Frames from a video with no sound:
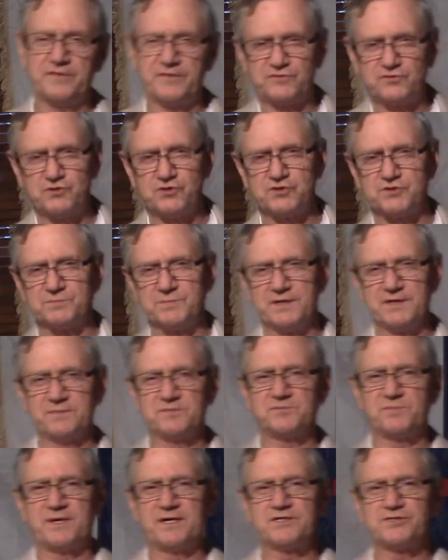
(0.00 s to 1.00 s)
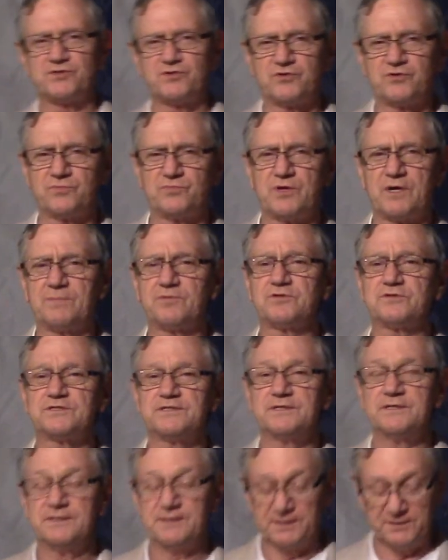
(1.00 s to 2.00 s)
Church. My name is Pastor Herb Roberts,
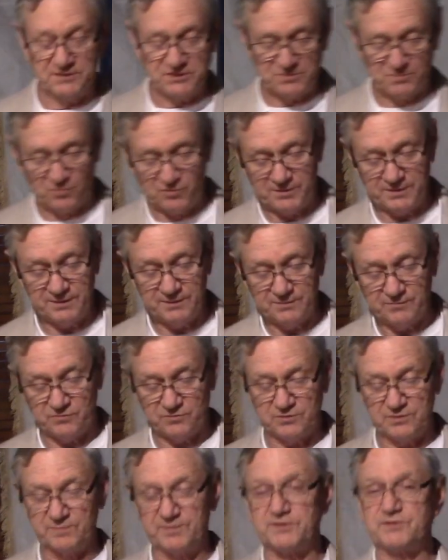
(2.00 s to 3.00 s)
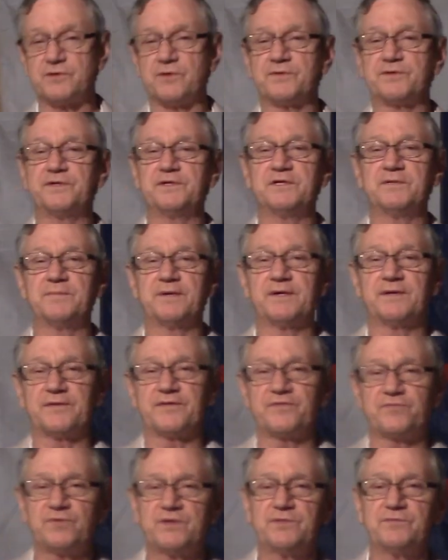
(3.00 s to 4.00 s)
and this morning we're going to be talking about
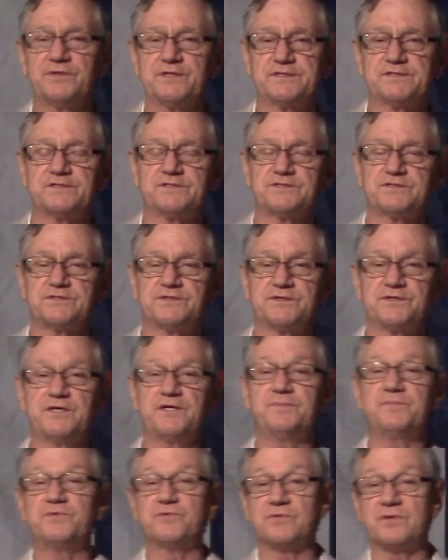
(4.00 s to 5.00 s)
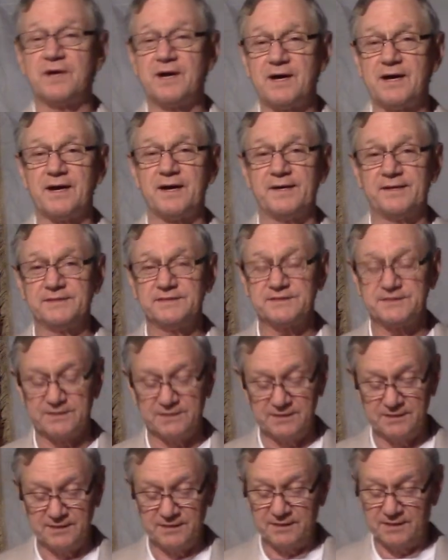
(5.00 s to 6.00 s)
three reasons to keep your eyes
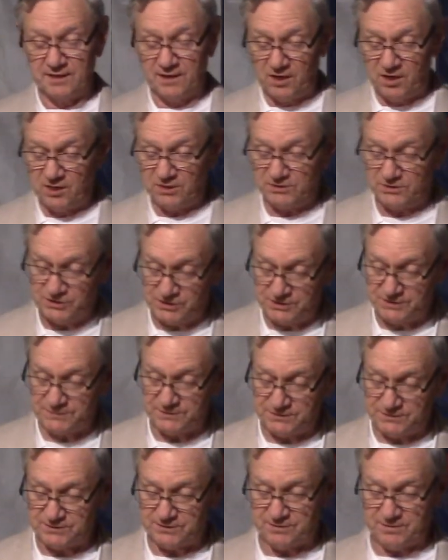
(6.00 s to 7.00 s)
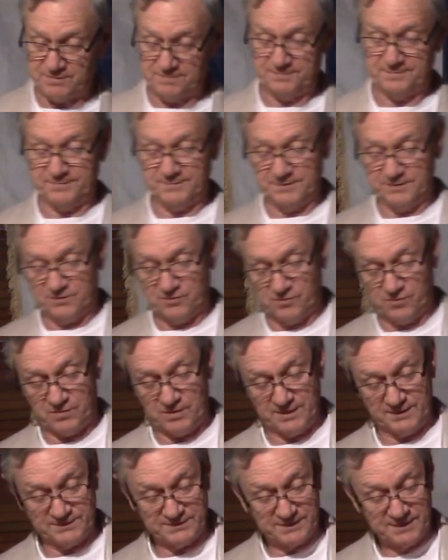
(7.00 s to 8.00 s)
on Jesus
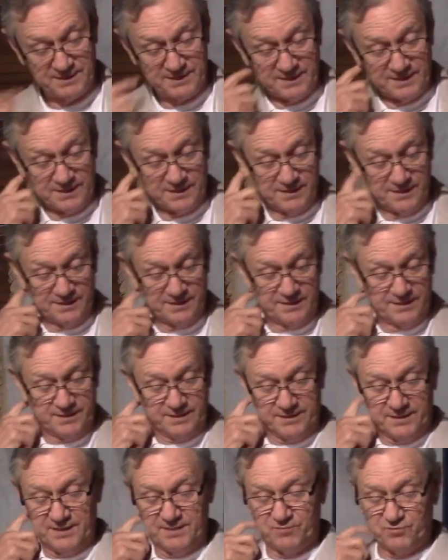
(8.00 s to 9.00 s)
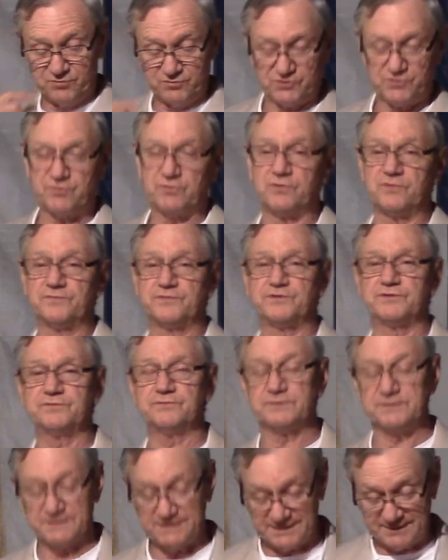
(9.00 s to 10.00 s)
Christ. In Hebrews 12 2,
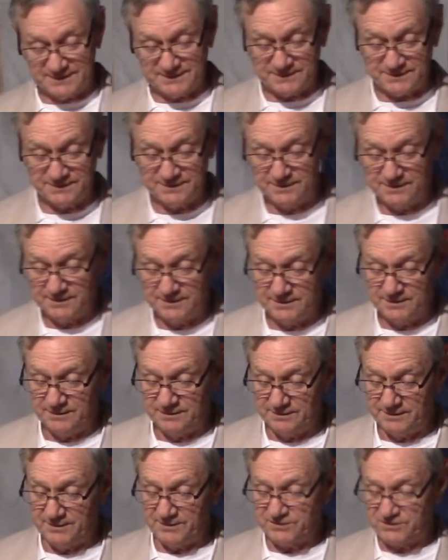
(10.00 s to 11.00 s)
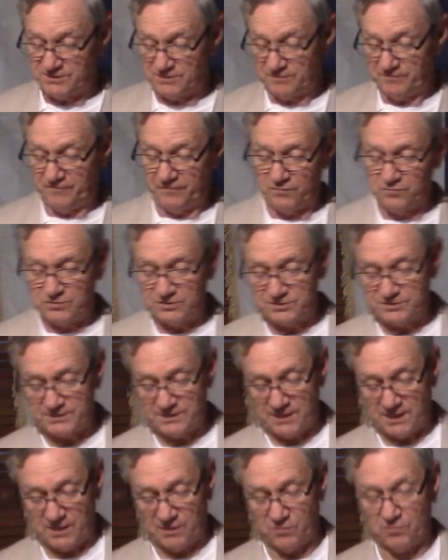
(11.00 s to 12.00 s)
it says, Let us
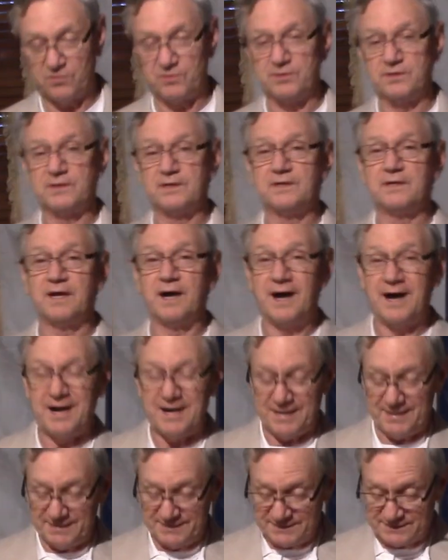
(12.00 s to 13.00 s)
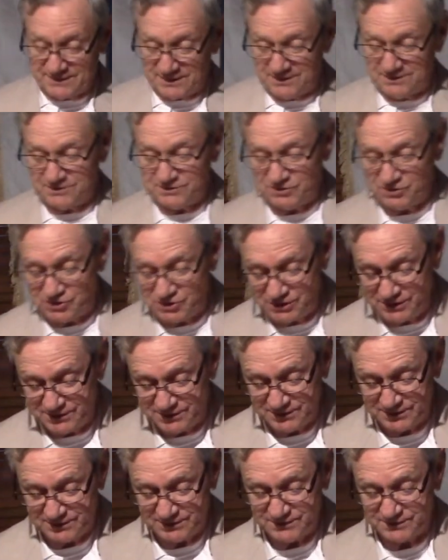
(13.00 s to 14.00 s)
focus our eyes on
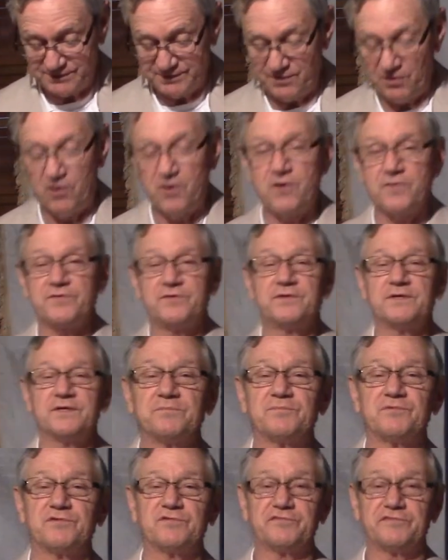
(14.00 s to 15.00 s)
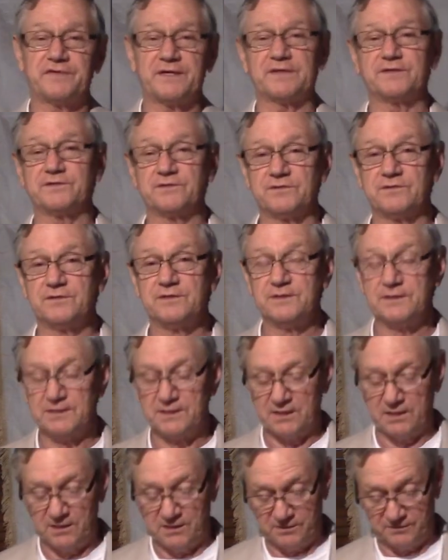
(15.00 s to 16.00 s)
Jesus, the author perfecter
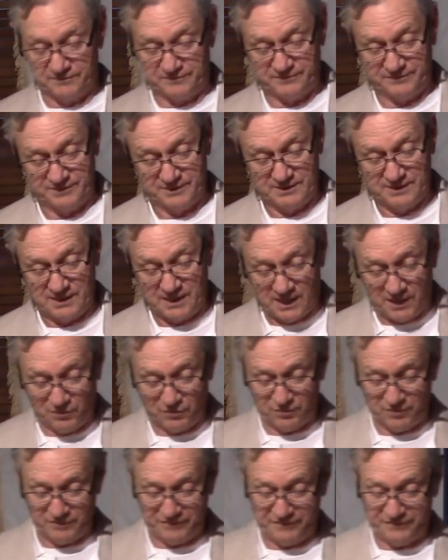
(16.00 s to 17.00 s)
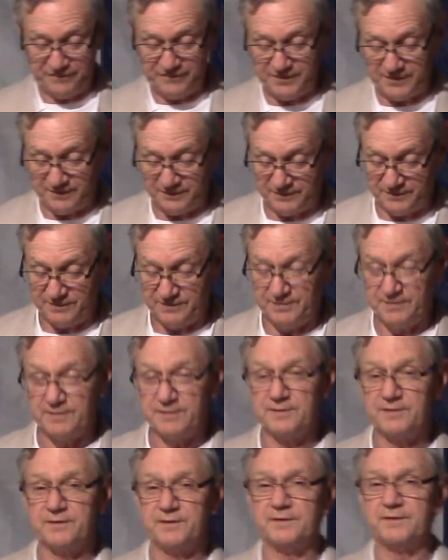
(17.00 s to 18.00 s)
of our faith.
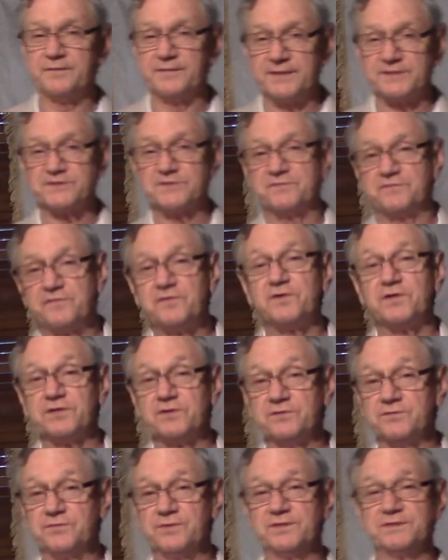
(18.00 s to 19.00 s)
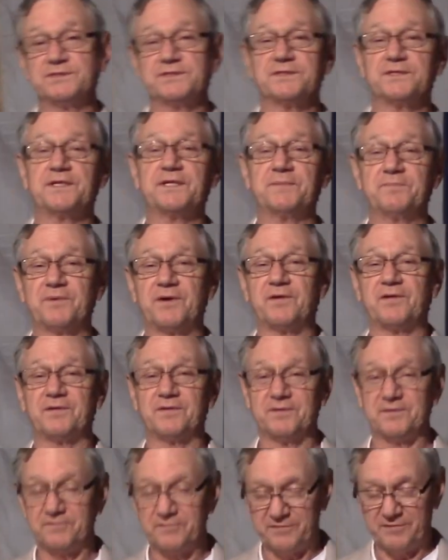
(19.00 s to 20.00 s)
That's a very good reason to keep our
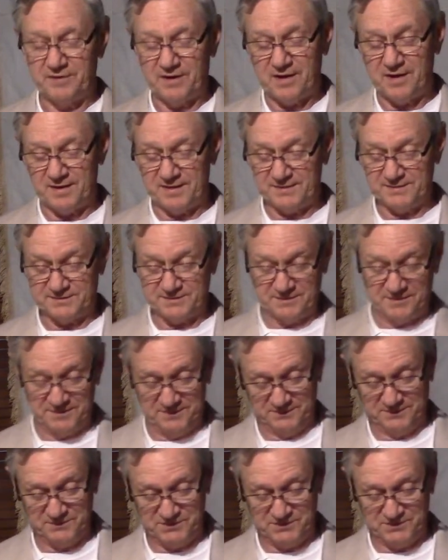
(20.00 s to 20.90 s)
eyes on